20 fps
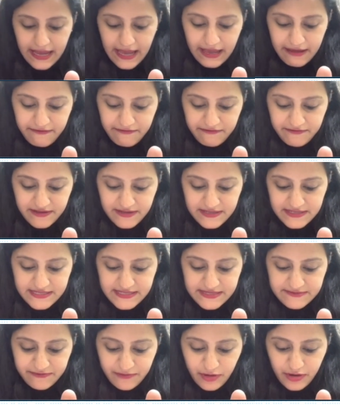F
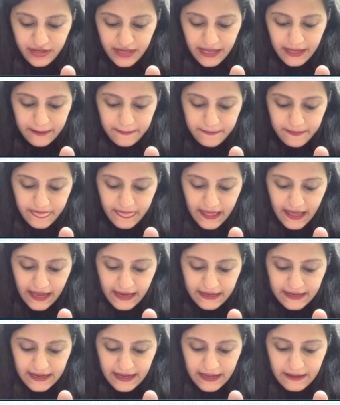is for M
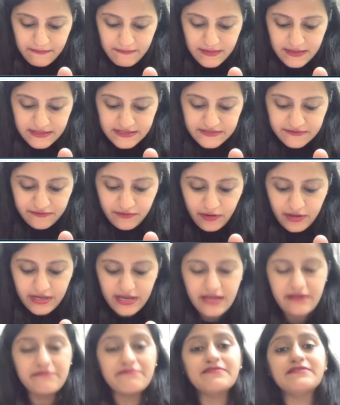and M is for
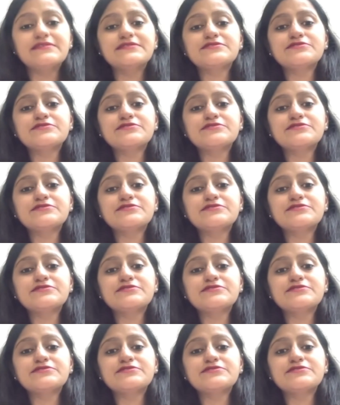F.